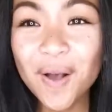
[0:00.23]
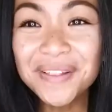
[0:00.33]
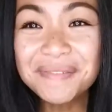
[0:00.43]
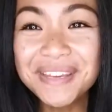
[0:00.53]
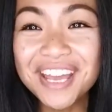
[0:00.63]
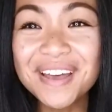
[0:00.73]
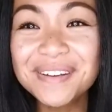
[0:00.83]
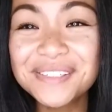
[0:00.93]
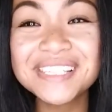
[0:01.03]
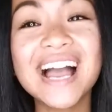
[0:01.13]
Hola
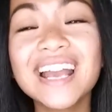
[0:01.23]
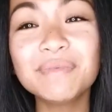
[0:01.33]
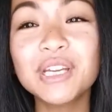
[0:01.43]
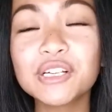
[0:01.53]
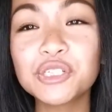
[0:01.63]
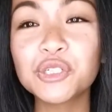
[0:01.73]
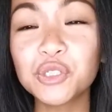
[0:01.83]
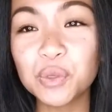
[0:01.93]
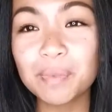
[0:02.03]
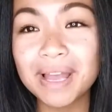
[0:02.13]
amigos! I am here
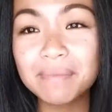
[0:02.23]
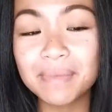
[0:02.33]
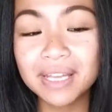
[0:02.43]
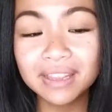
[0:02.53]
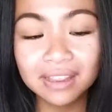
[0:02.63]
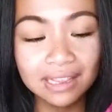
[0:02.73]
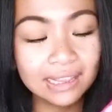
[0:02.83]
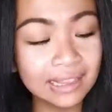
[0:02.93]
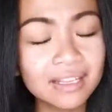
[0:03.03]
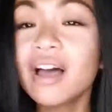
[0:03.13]
to do my my
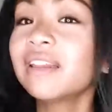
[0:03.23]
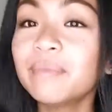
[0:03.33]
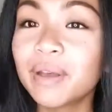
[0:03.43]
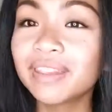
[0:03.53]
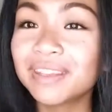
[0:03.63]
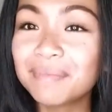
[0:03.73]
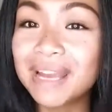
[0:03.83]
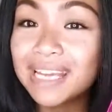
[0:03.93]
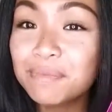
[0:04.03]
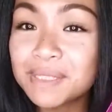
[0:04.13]

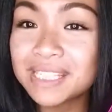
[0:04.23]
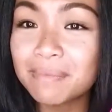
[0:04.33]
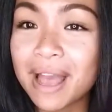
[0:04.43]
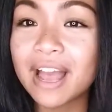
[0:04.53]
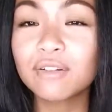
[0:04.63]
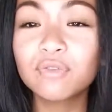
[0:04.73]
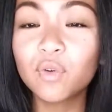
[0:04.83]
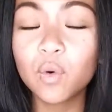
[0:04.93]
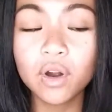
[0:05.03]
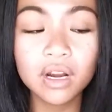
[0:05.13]
Ipsy bag
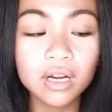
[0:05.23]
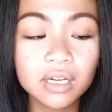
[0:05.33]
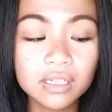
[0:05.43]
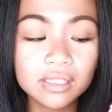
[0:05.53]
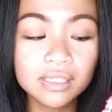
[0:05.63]
for